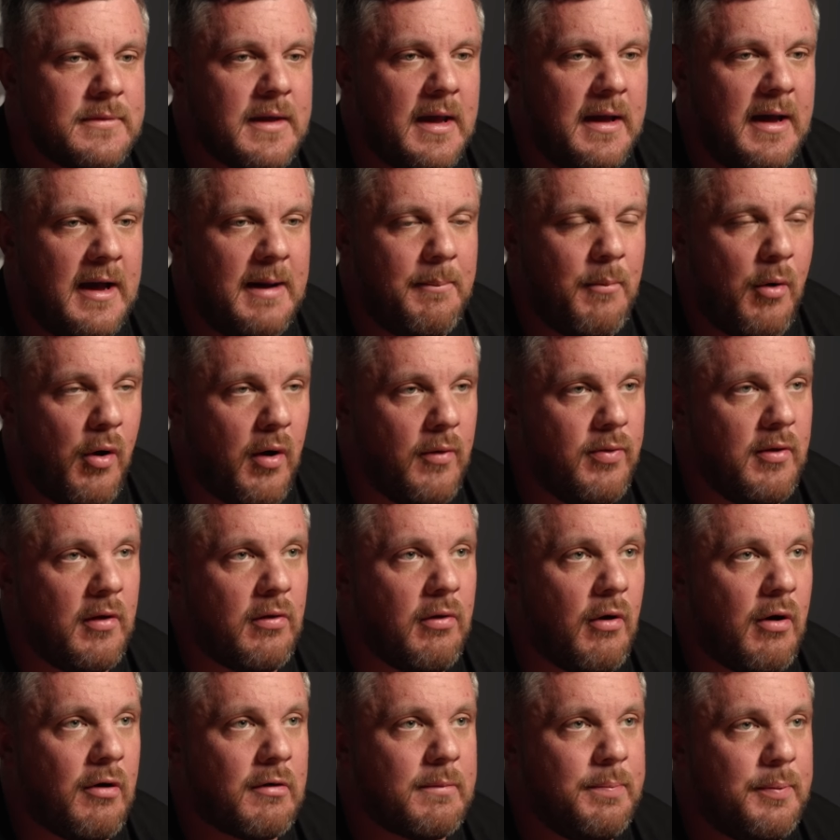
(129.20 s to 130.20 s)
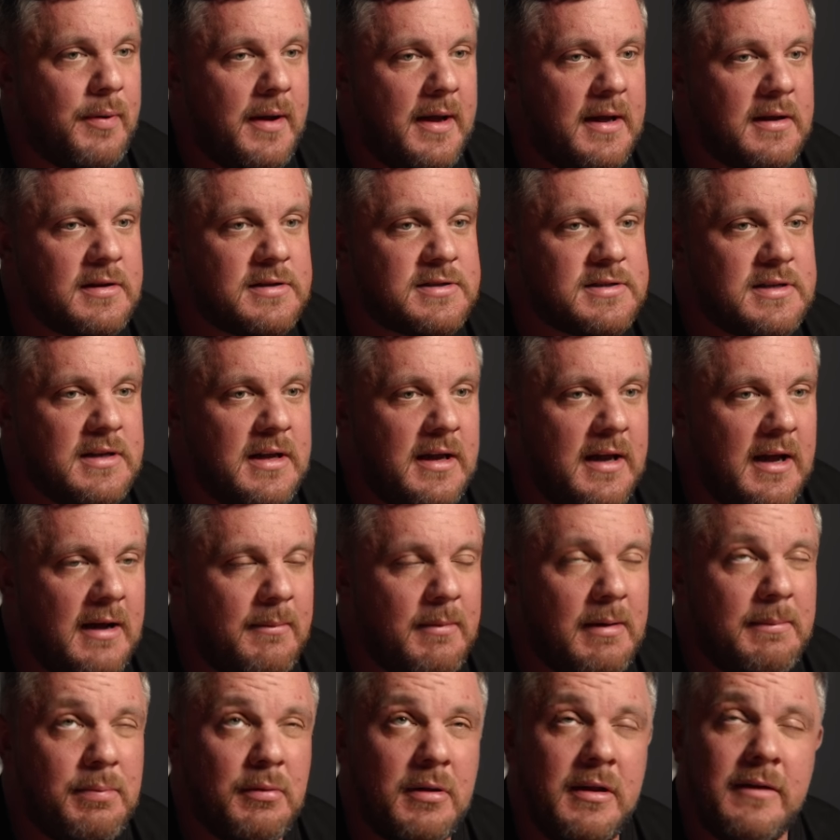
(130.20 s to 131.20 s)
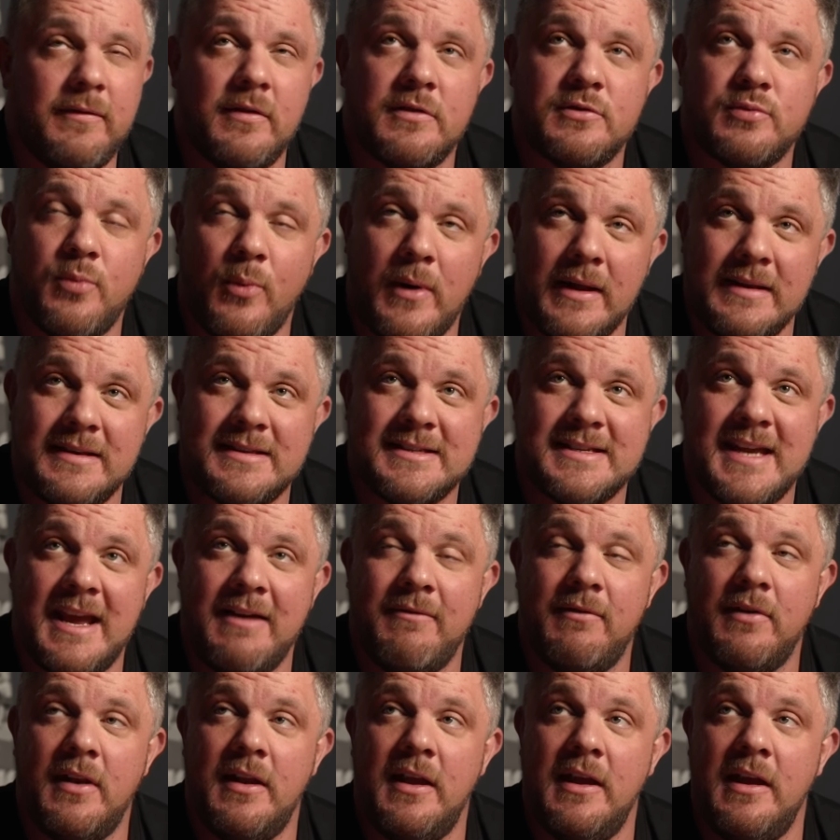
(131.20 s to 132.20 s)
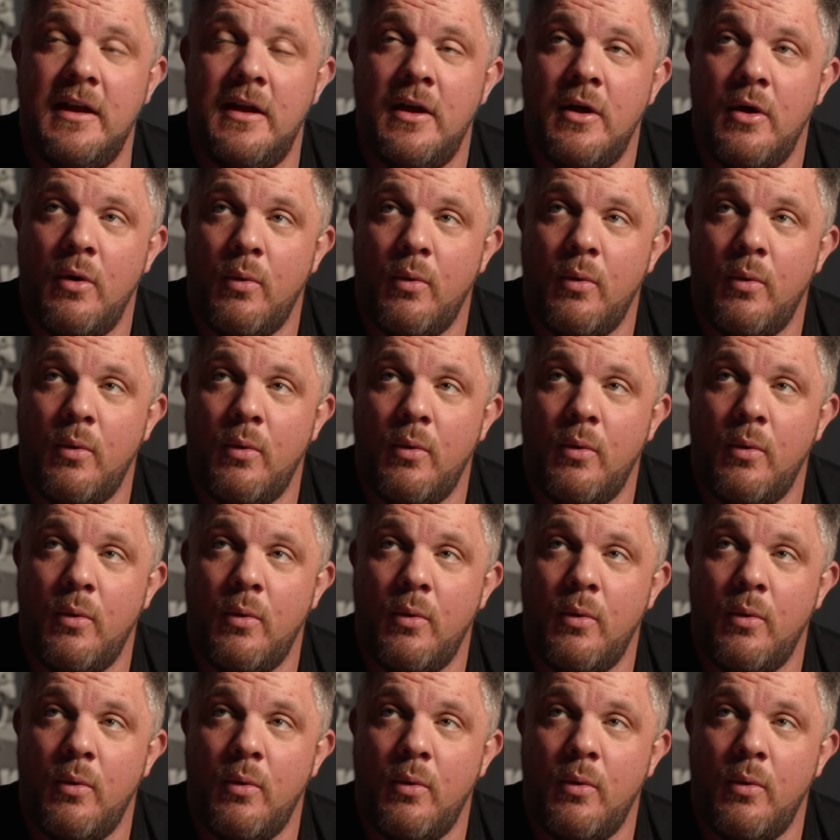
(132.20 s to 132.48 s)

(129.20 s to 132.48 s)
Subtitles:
on the log press. I believe it's 170,